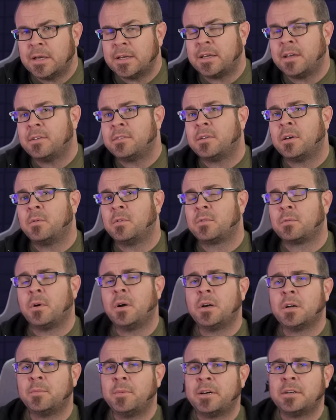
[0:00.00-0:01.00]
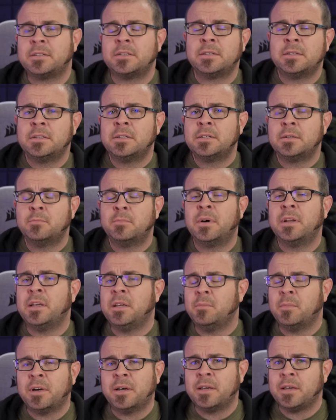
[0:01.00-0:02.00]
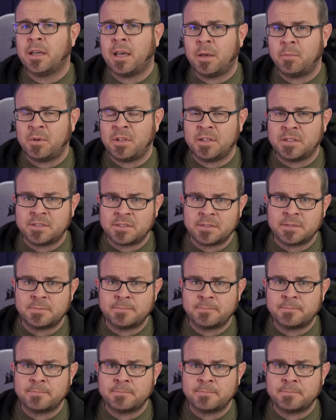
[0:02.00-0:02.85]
I guess I was wrong about money buying happiness.